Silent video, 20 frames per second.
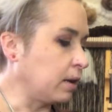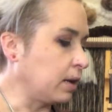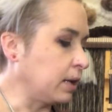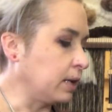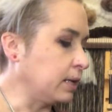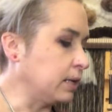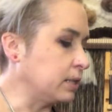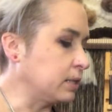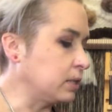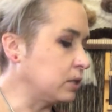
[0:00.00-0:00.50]
I
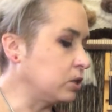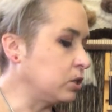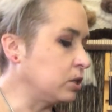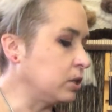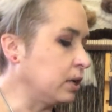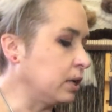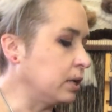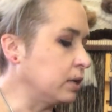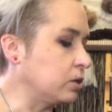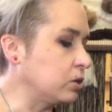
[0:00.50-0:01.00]
need to
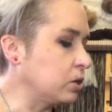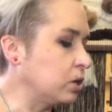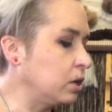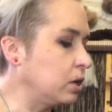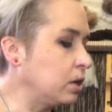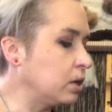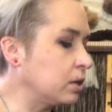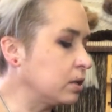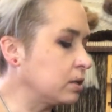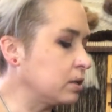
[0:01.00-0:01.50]
change
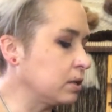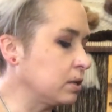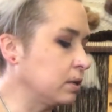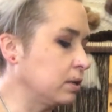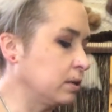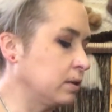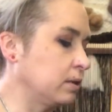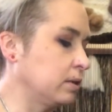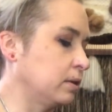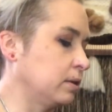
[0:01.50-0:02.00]
hooks,
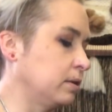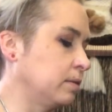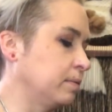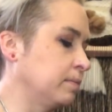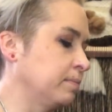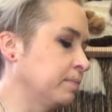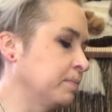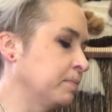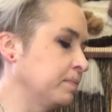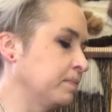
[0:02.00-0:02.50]

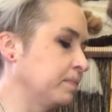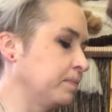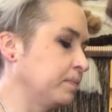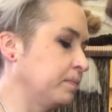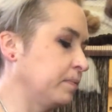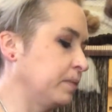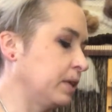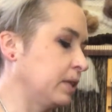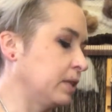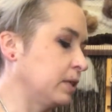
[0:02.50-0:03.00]

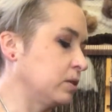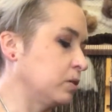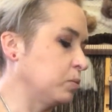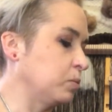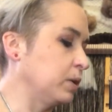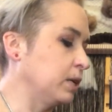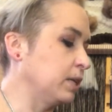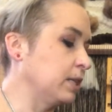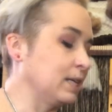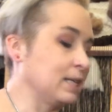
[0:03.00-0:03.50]
and this
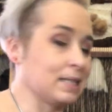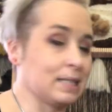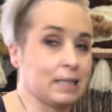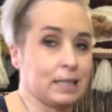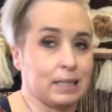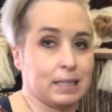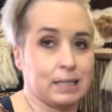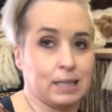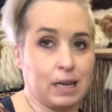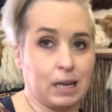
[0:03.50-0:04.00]
wheel
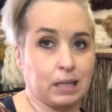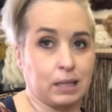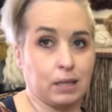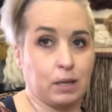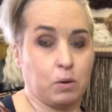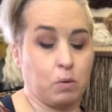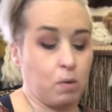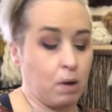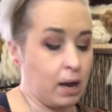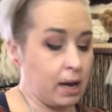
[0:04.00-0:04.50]
isn't exactly
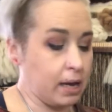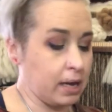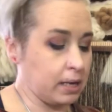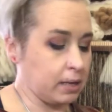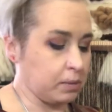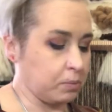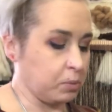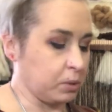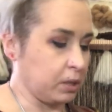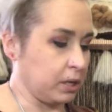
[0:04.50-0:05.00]

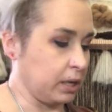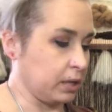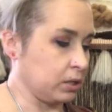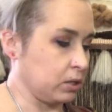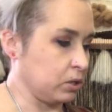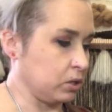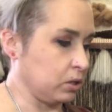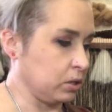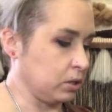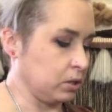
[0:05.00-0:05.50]
quiet, but
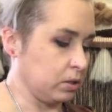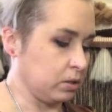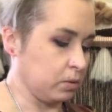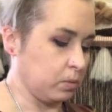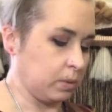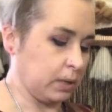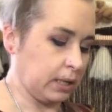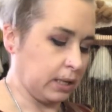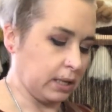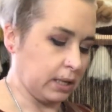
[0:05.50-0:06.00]
that's just the
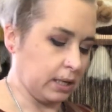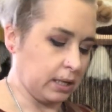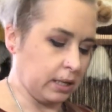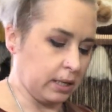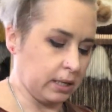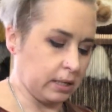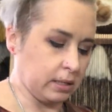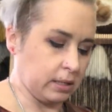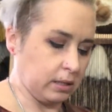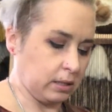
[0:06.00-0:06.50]
way that it
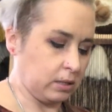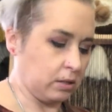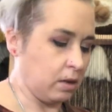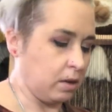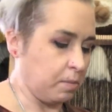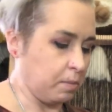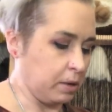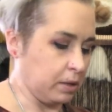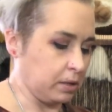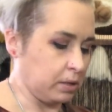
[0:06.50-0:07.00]
is. It's
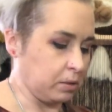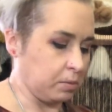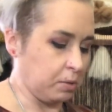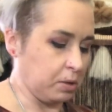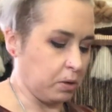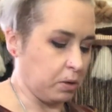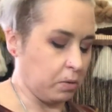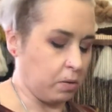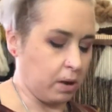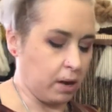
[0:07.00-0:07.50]
not meant to
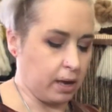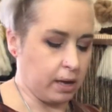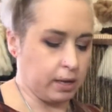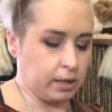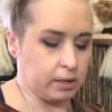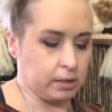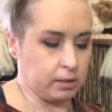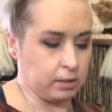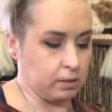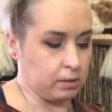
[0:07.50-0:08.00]
be
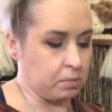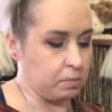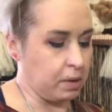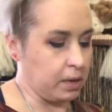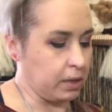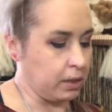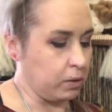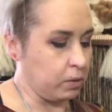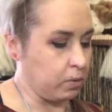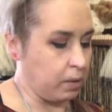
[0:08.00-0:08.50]
quiet. It's
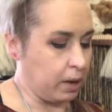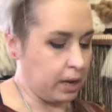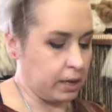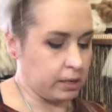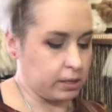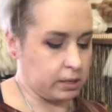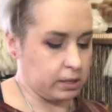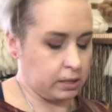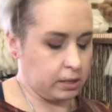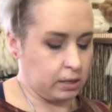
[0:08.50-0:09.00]
my
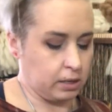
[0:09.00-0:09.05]
Luette,